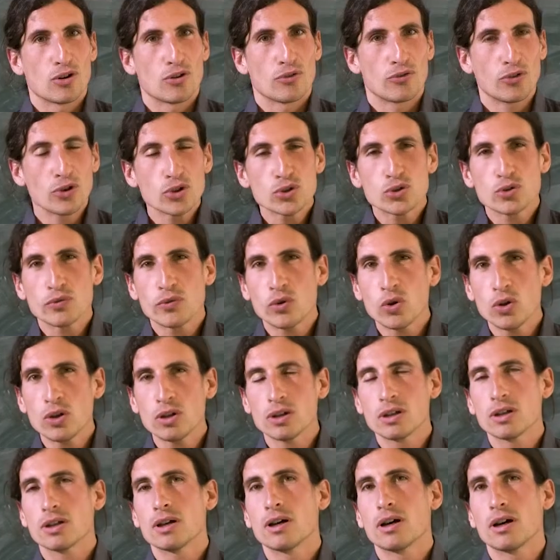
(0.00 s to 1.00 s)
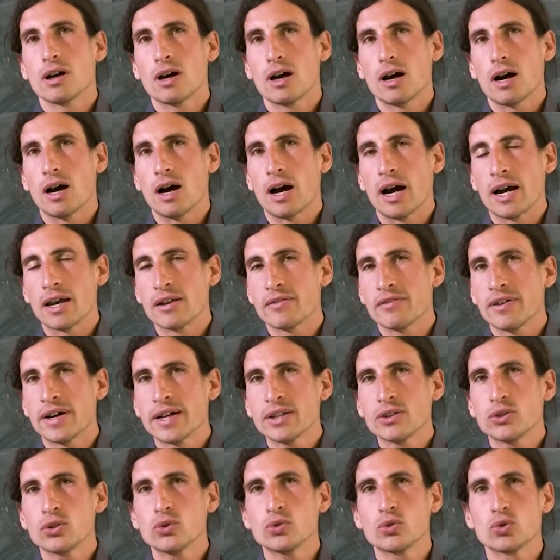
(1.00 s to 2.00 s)
First of all, I
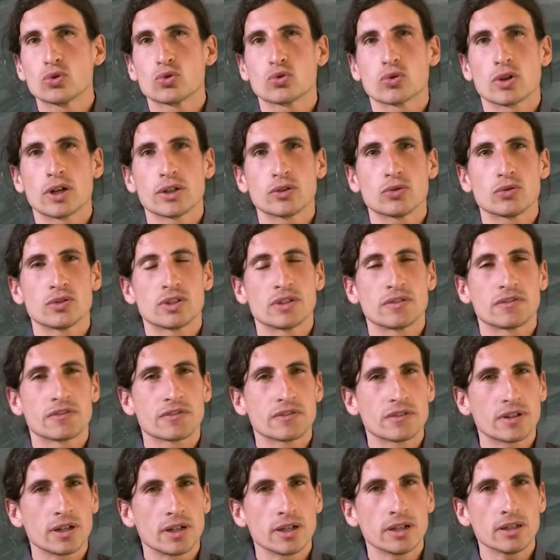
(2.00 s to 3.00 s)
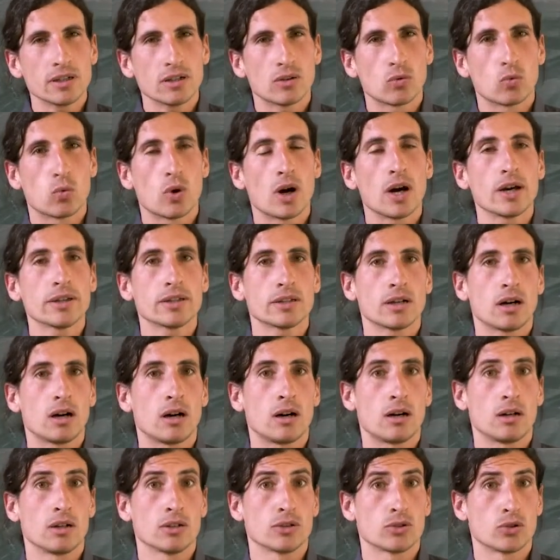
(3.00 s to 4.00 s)
invite you to try to define what
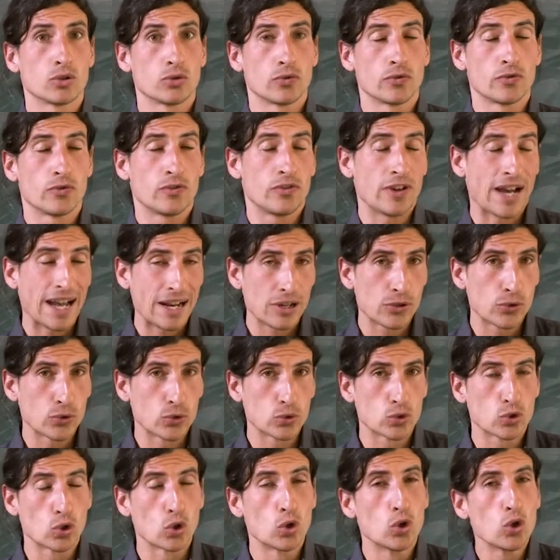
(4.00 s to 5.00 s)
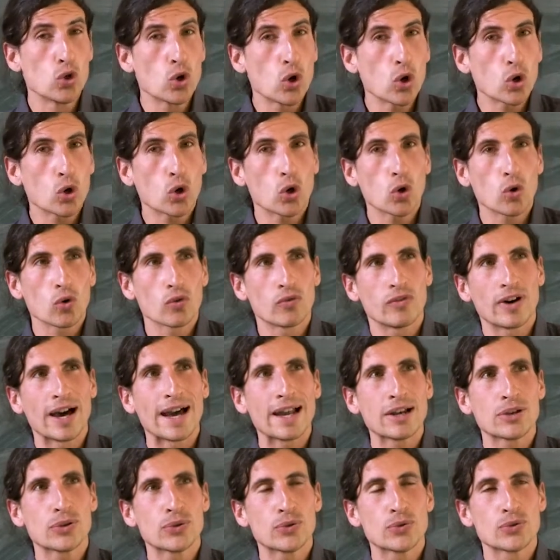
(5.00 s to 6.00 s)
are the values, the local
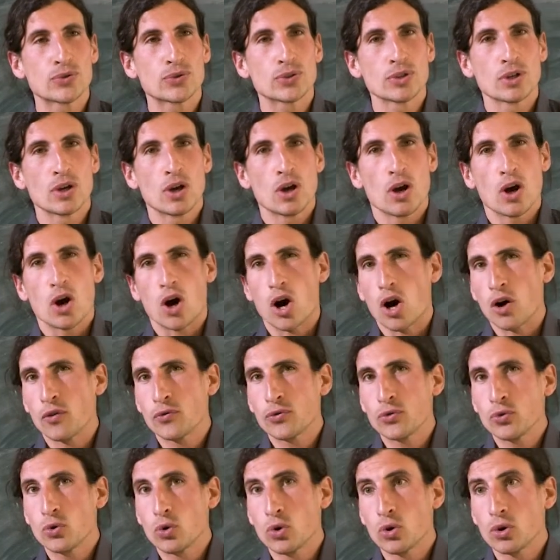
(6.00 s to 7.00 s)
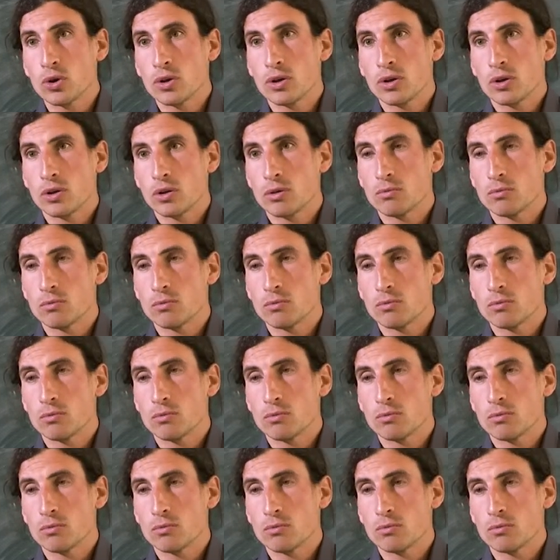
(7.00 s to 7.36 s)
values of your